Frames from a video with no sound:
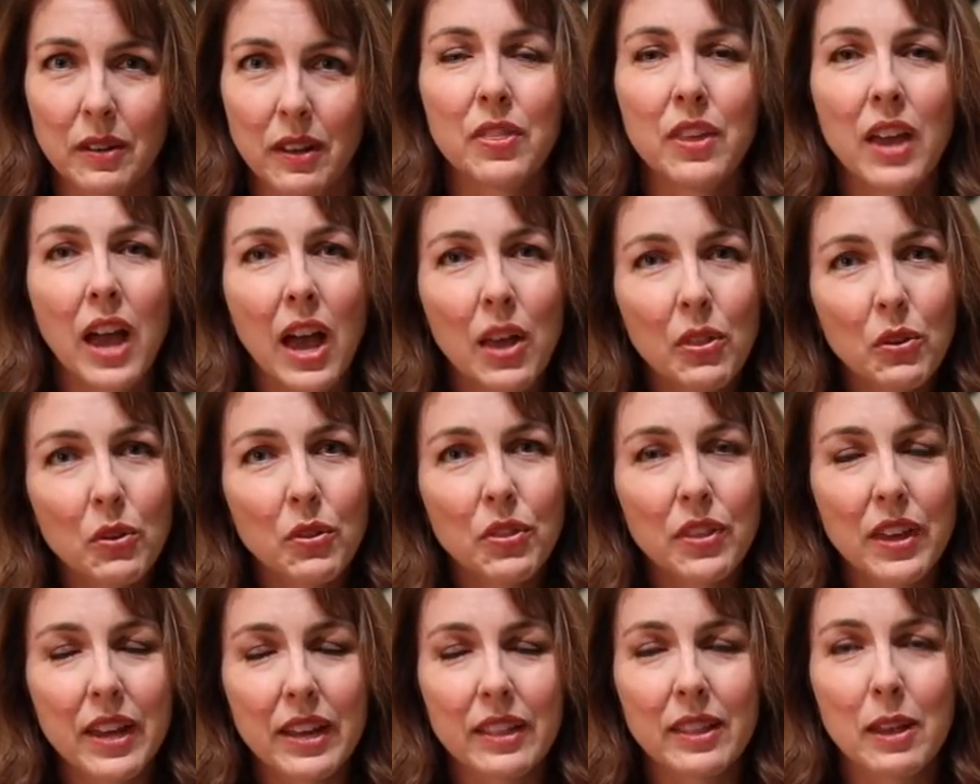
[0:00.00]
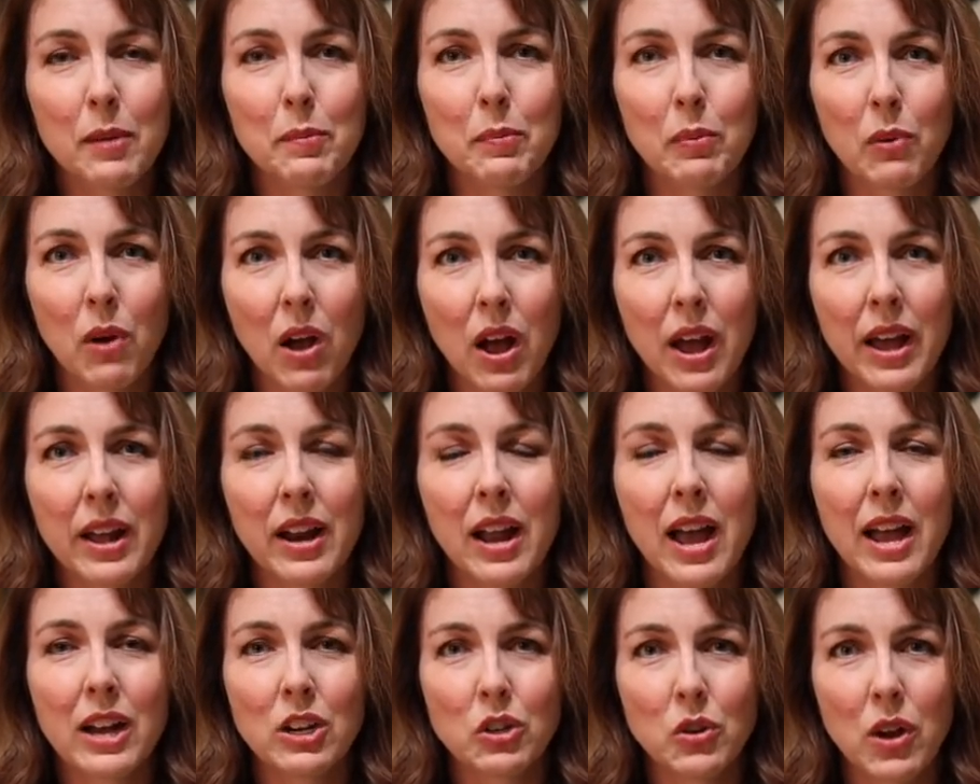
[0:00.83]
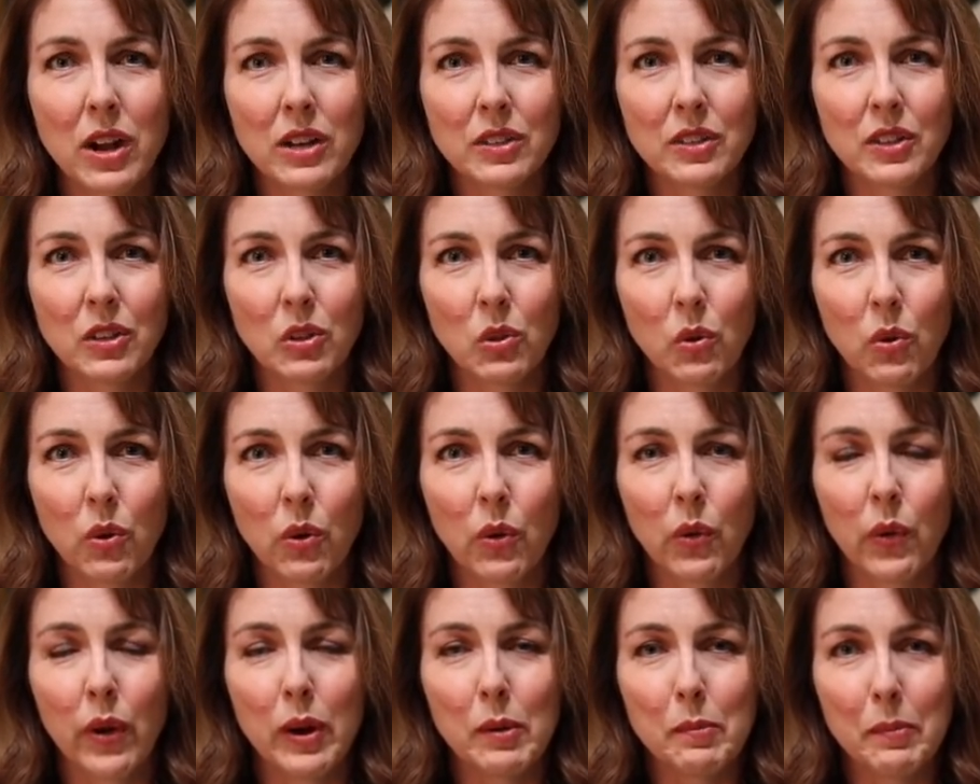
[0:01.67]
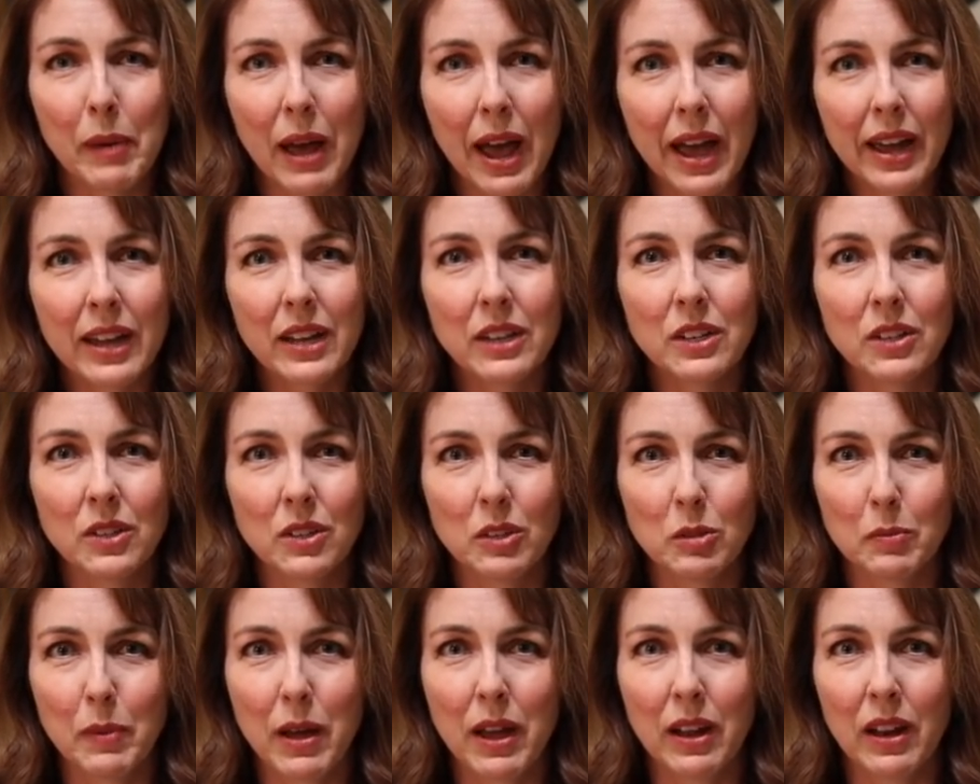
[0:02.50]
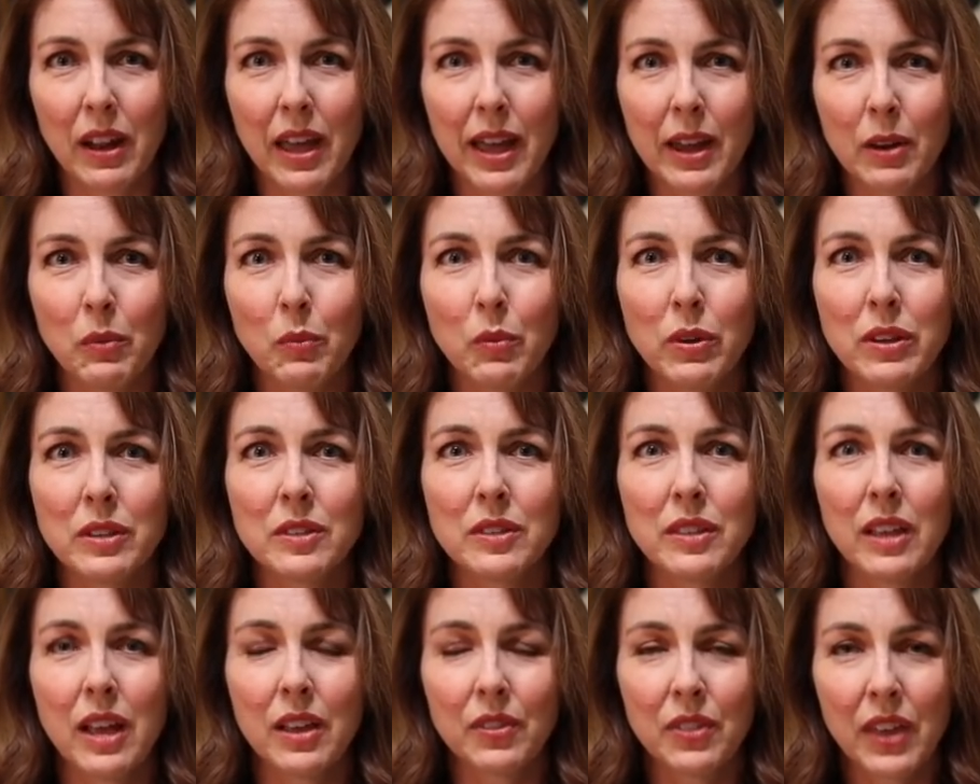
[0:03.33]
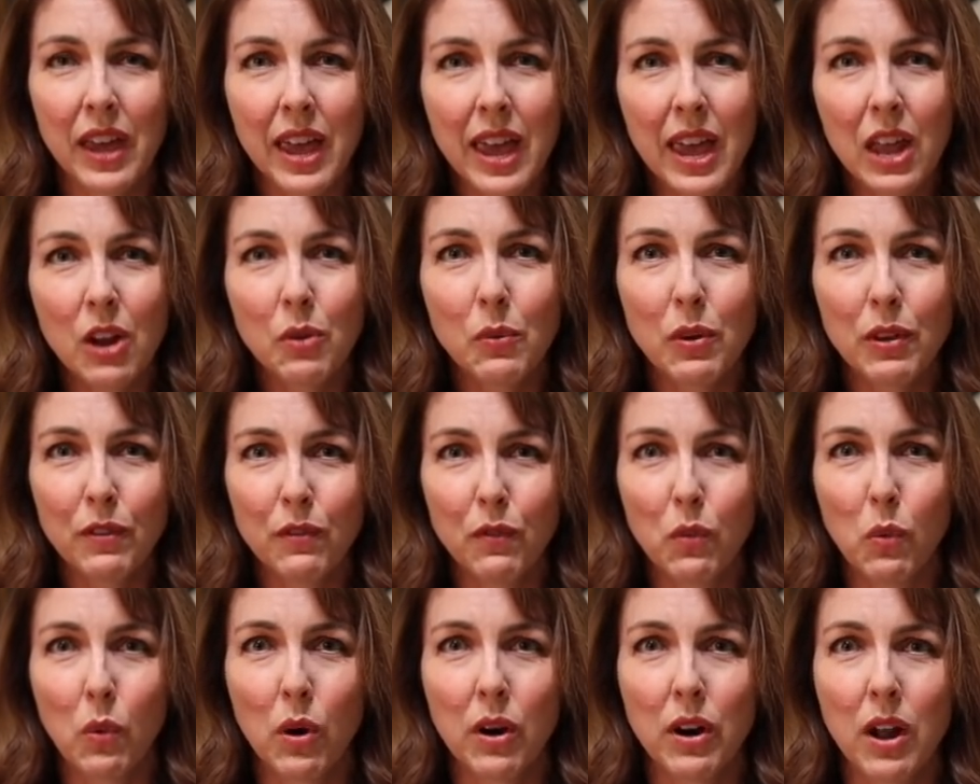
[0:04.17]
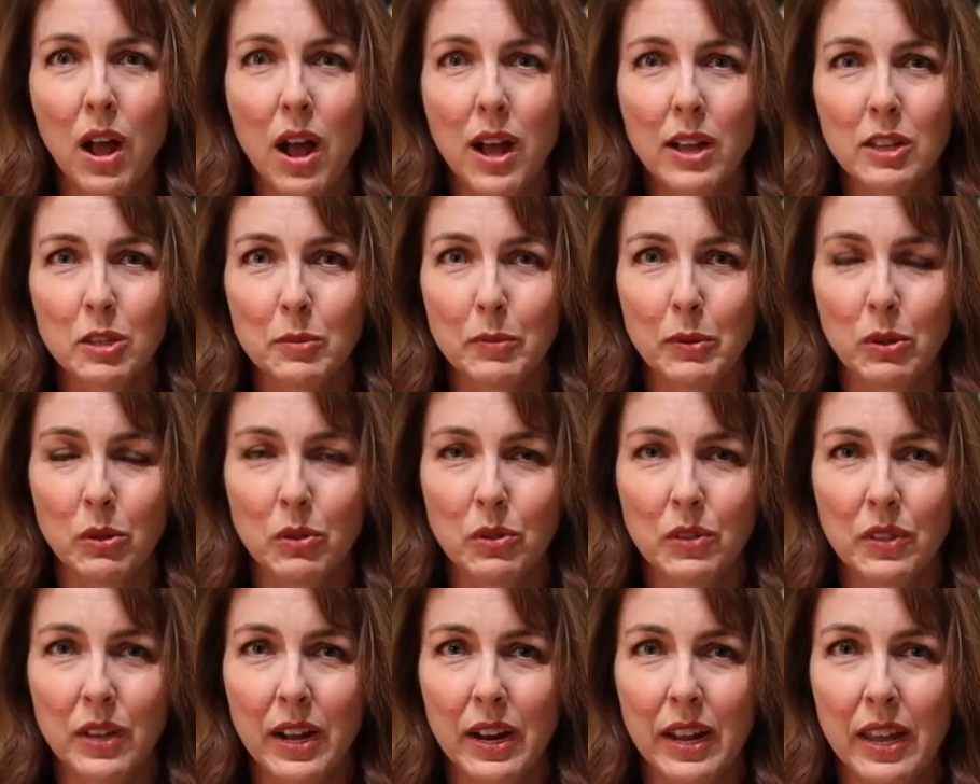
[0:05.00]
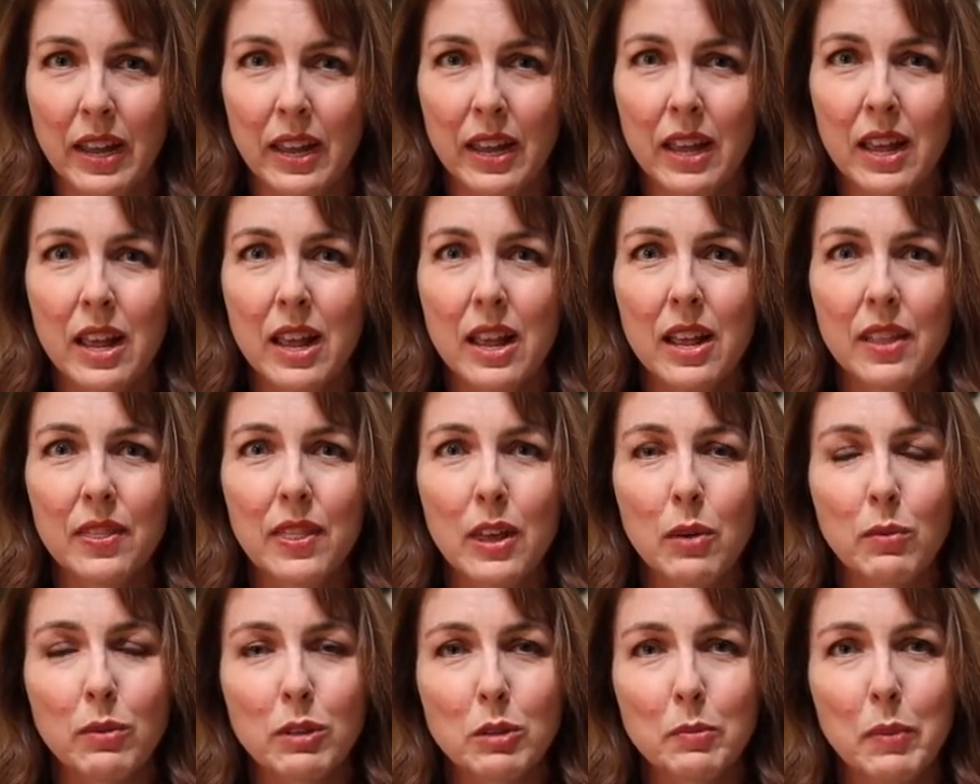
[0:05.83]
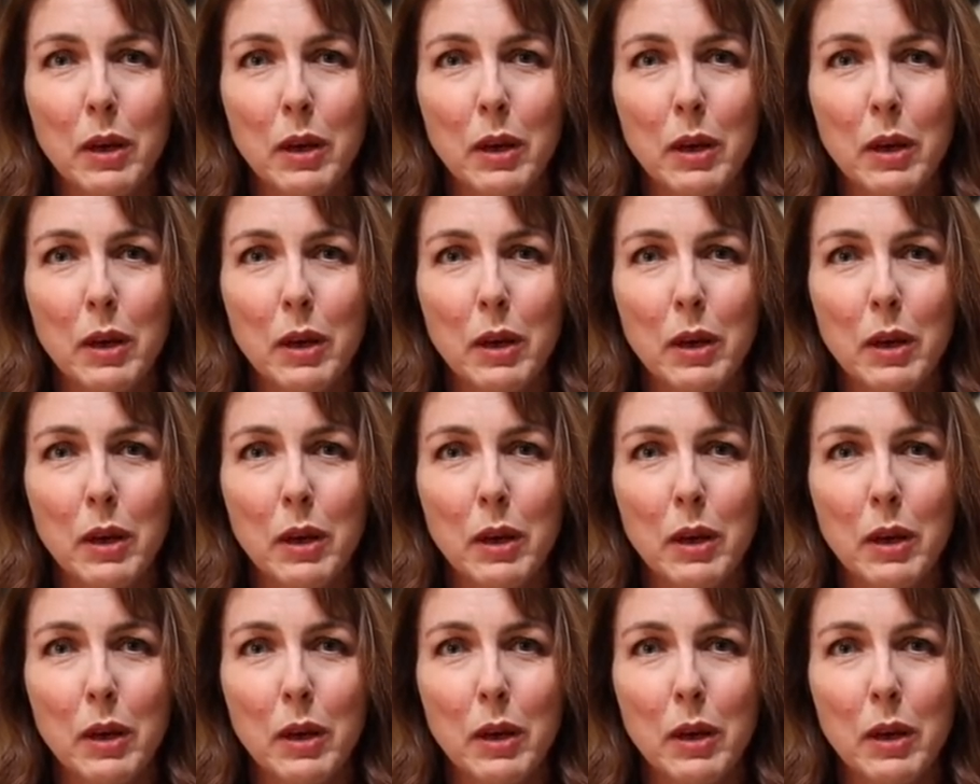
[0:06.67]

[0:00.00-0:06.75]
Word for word: The other thing that brought hydroxychloroquine back into the spotlight was the Henry Ford Hospital study that was